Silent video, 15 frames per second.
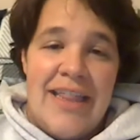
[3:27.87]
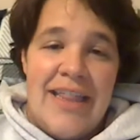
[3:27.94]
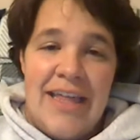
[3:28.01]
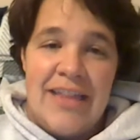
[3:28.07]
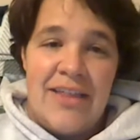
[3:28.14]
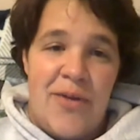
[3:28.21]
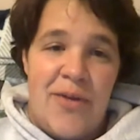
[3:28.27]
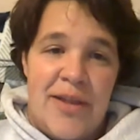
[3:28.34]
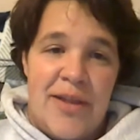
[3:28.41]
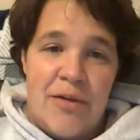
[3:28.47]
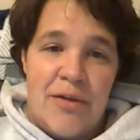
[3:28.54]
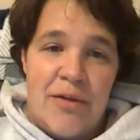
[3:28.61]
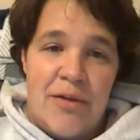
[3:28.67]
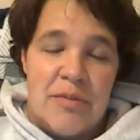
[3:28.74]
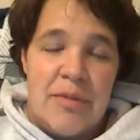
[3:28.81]
I think the
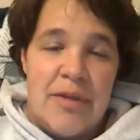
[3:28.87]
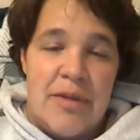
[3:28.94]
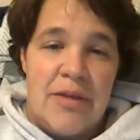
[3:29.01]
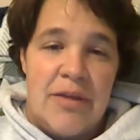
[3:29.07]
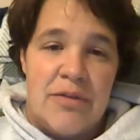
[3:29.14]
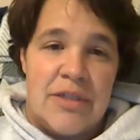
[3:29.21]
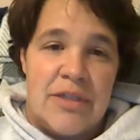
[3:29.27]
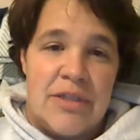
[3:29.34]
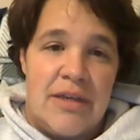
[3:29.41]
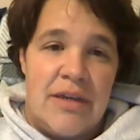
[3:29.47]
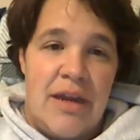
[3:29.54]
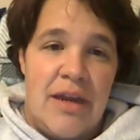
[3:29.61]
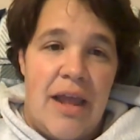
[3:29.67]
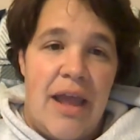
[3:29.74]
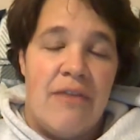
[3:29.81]
Holy Ghost should be used
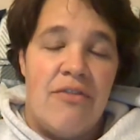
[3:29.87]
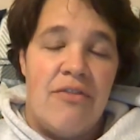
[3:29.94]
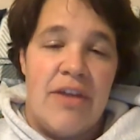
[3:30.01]
in